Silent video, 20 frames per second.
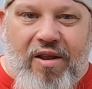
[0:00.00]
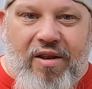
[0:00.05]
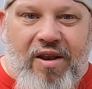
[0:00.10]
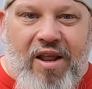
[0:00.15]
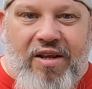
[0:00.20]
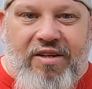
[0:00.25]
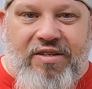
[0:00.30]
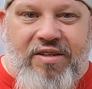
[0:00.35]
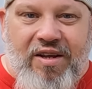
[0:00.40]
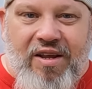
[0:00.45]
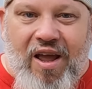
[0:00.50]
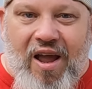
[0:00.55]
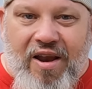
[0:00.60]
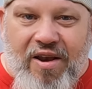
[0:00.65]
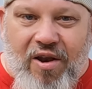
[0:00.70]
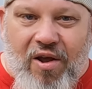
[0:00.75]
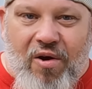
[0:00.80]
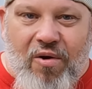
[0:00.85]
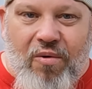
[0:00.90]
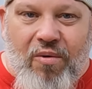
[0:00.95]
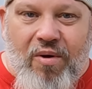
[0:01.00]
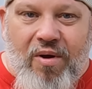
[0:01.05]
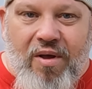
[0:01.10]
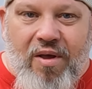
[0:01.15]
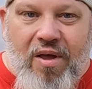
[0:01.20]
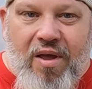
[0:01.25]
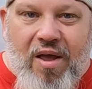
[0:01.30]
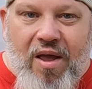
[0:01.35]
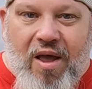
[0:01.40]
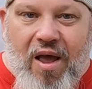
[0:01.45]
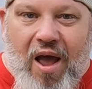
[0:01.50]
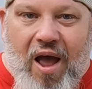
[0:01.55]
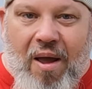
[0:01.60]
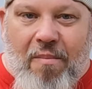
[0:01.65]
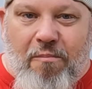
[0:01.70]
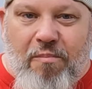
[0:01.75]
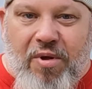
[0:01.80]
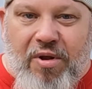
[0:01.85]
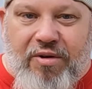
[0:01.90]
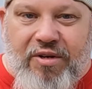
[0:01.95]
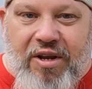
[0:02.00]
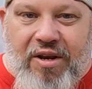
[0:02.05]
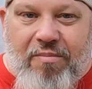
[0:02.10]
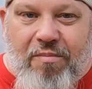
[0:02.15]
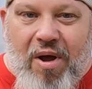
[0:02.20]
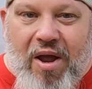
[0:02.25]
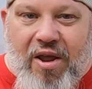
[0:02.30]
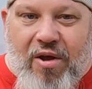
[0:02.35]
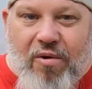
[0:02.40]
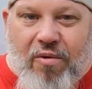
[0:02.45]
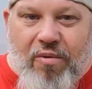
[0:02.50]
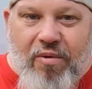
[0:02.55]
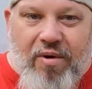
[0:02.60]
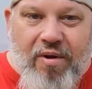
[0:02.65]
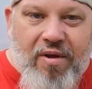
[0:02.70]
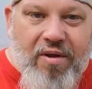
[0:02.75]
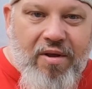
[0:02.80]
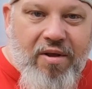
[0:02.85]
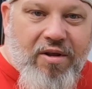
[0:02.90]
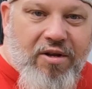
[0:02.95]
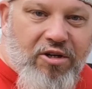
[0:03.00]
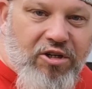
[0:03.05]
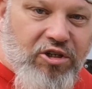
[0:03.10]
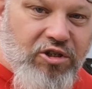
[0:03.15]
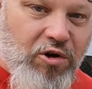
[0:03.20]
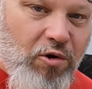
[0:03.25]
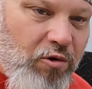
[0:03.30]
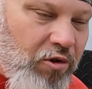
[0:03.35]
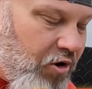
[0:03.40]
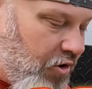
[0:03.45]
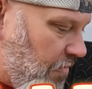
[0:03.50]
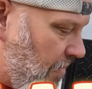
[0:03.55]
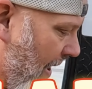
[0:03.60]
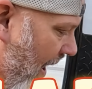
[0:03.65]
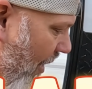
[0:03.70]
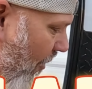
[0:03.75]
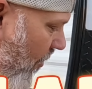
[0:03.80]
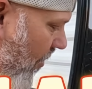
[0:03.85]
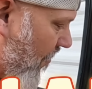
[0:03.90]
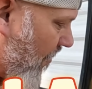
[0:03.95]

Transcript: Next thing I know, I'm building my own solar power